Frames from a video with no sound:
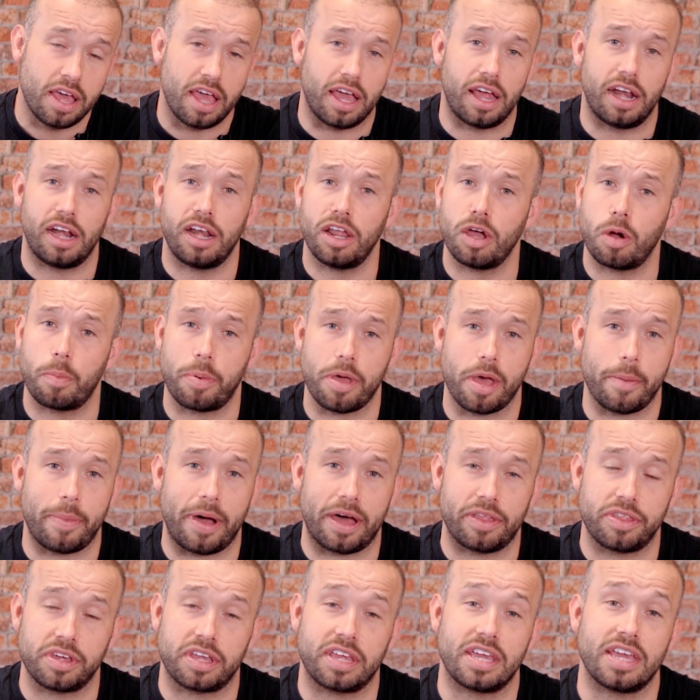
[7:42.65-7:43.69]
a little bit
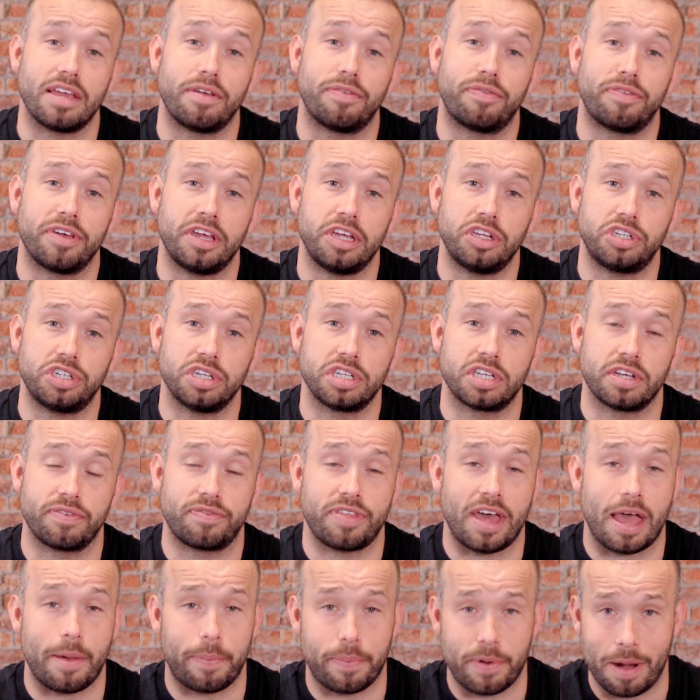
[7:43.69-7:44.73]
about the key features of
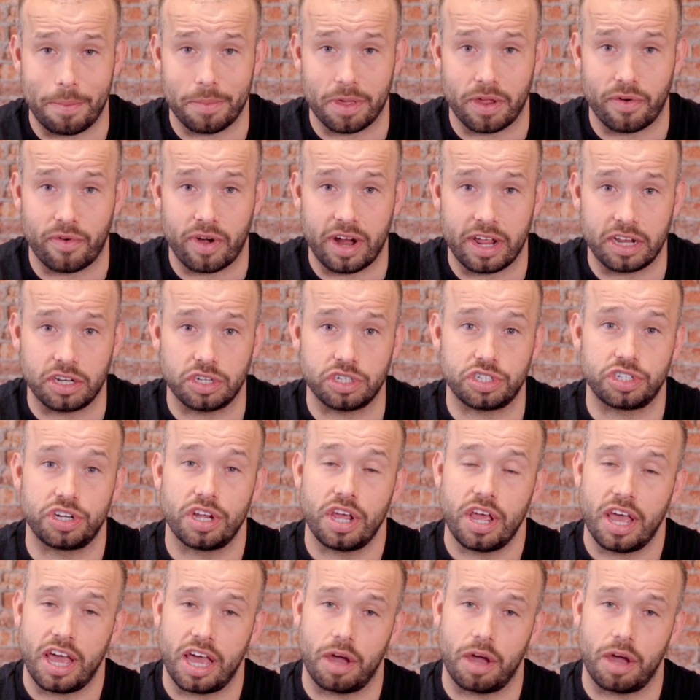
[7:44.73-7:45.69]
their Premier range,